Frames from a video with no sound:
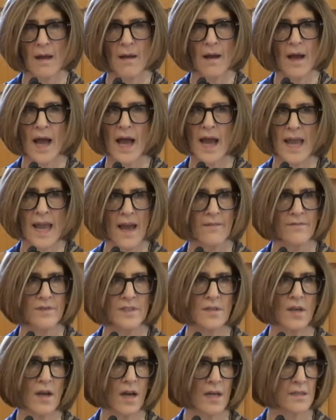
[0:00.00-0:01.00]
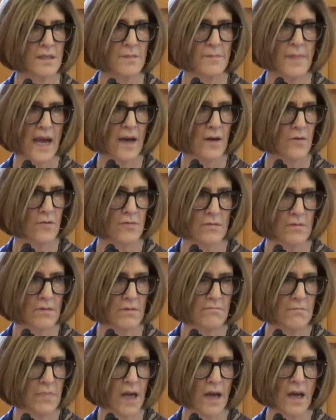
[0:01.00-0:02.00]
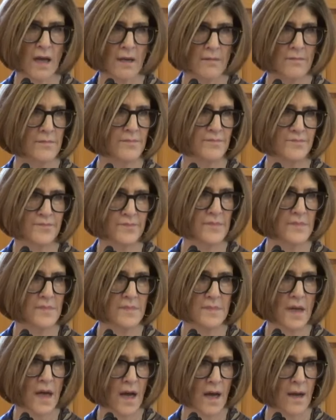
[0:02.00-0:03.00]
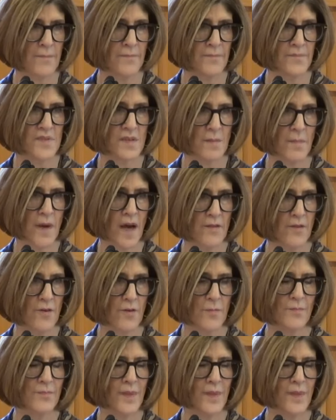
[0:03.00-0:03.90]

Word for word: I haven't talked about um, some other,